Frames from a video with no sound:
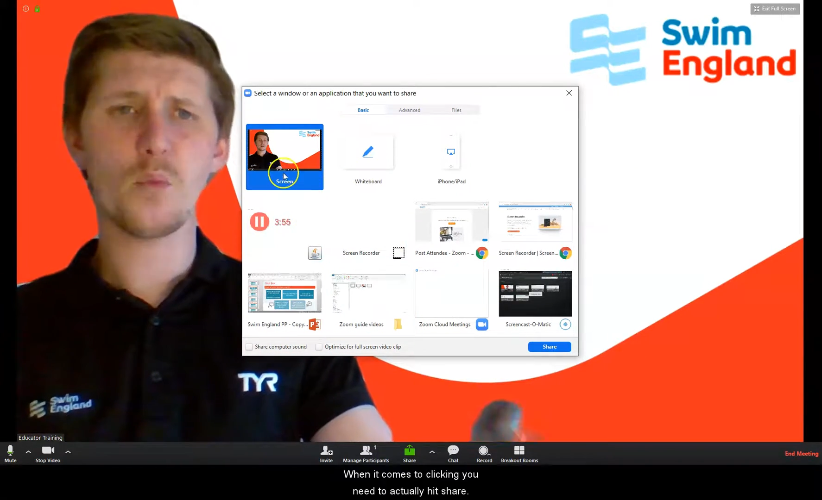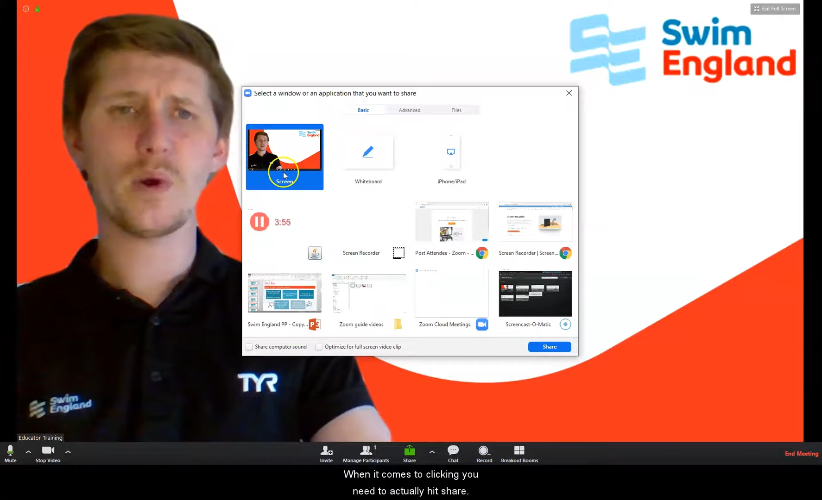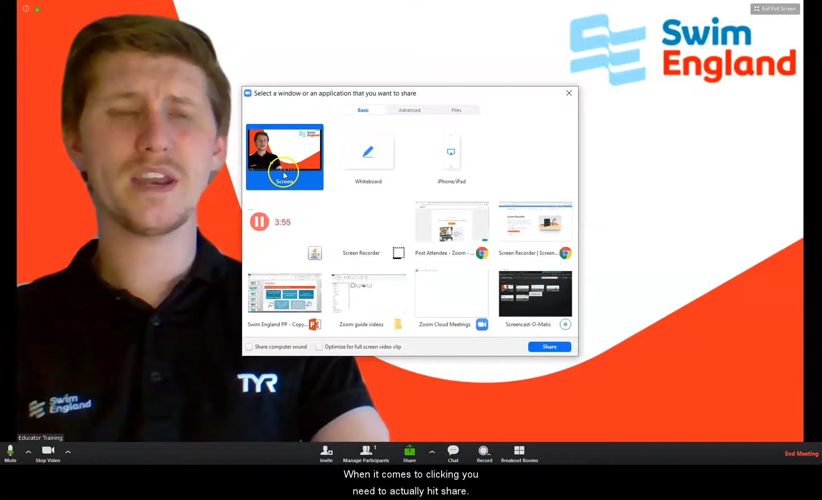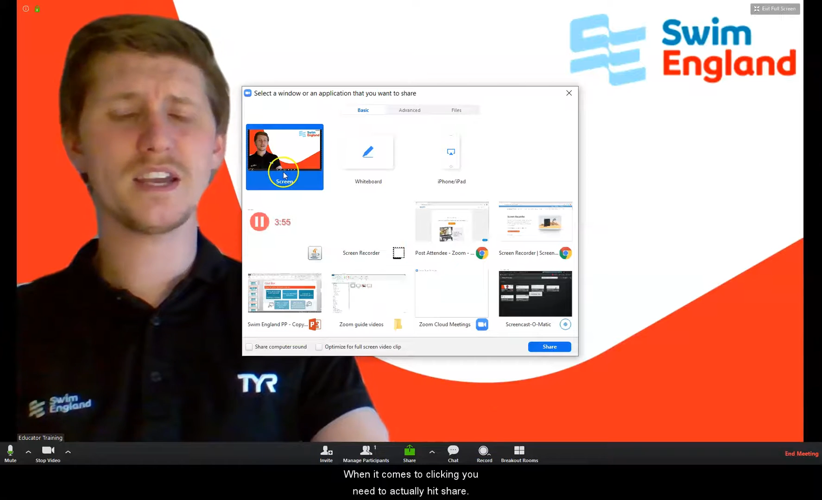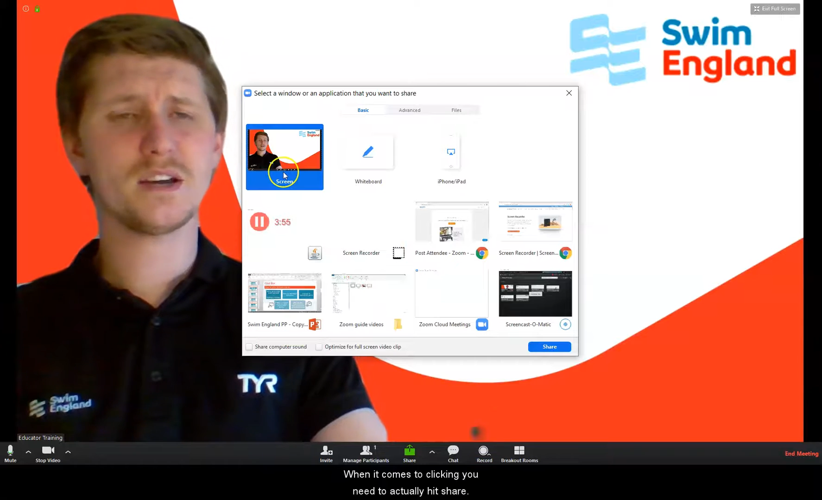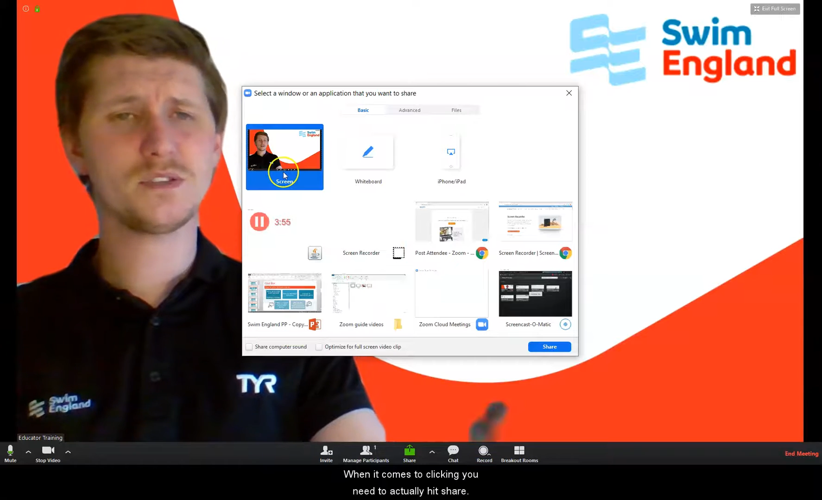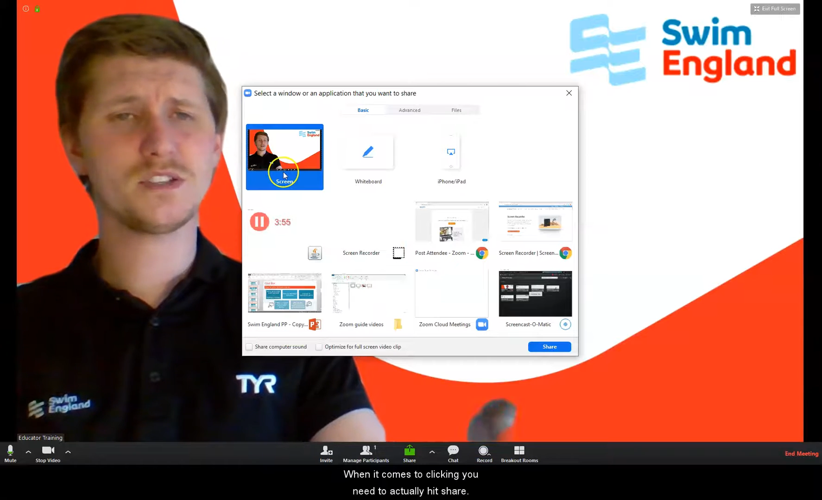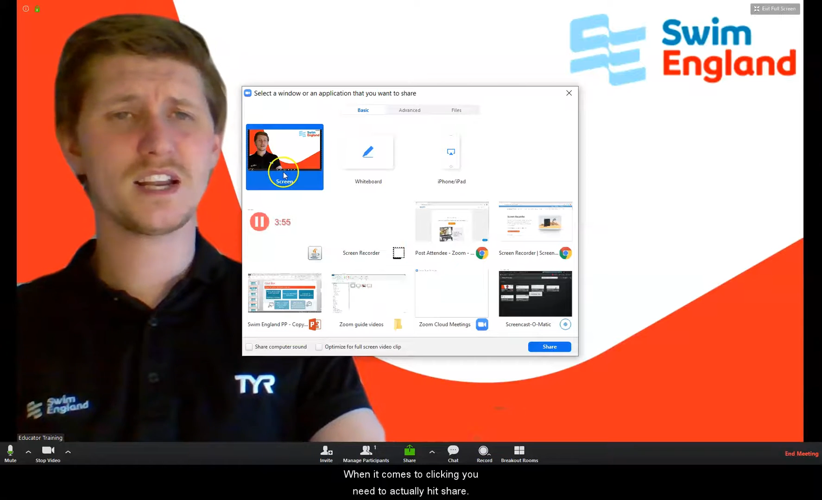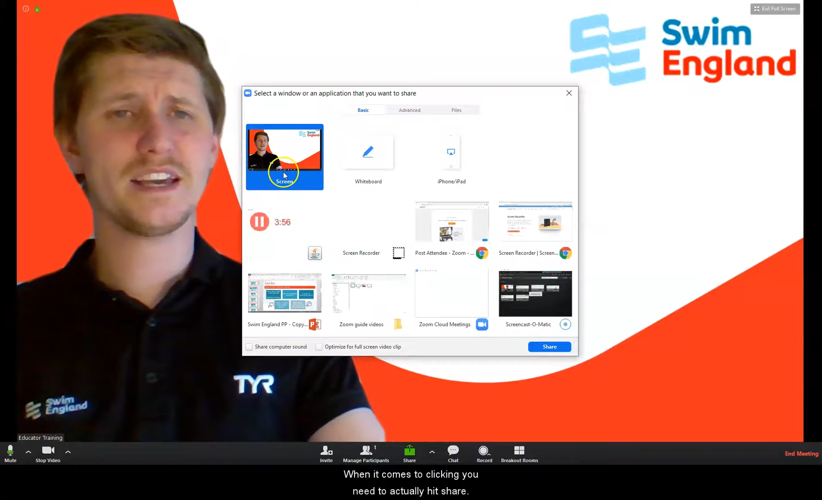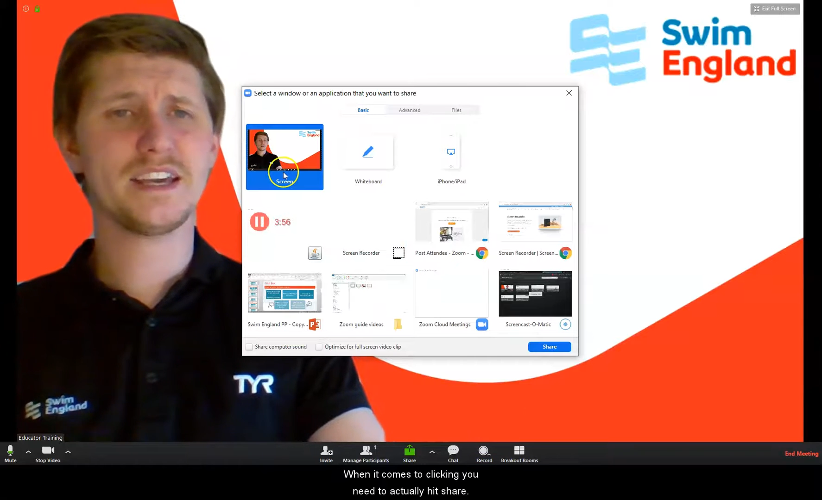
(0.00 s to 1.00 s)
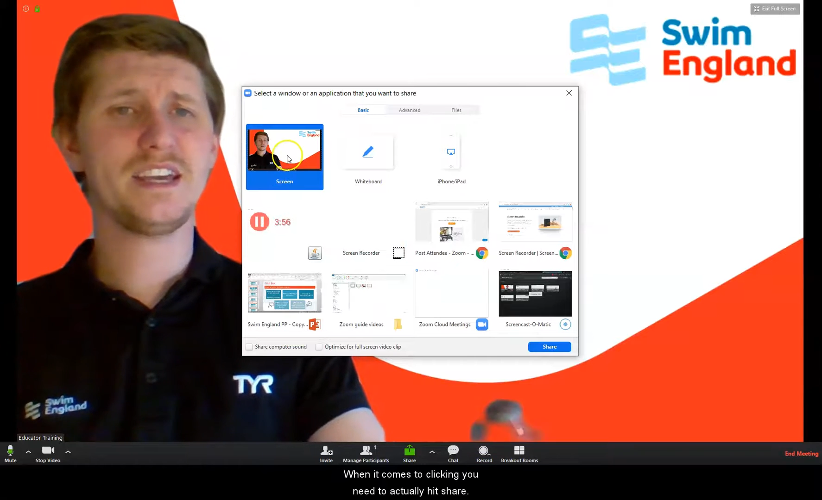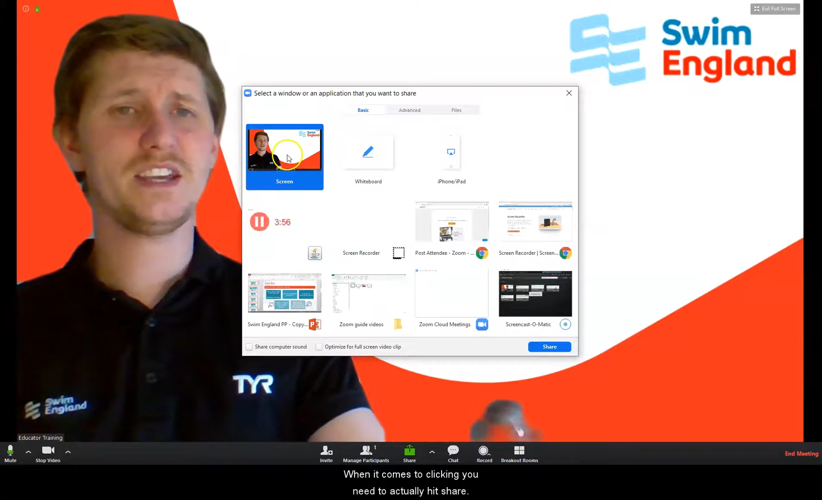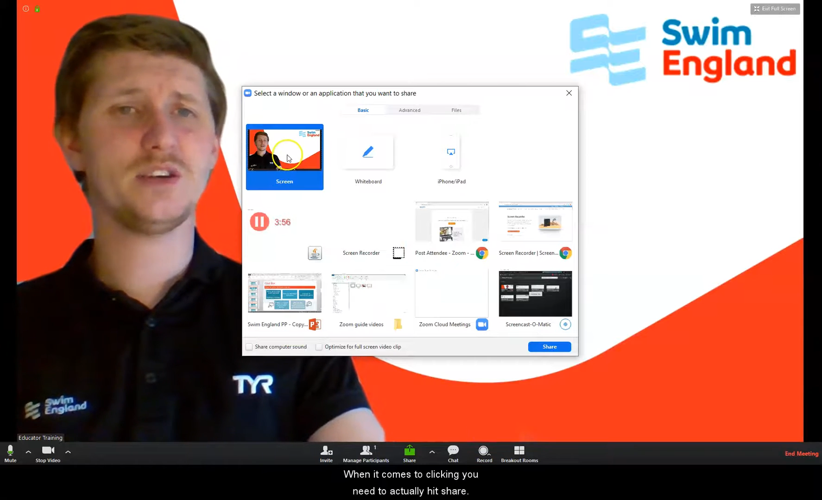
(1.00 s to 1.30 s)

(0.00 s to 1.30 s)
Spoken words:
When it comes to clicking,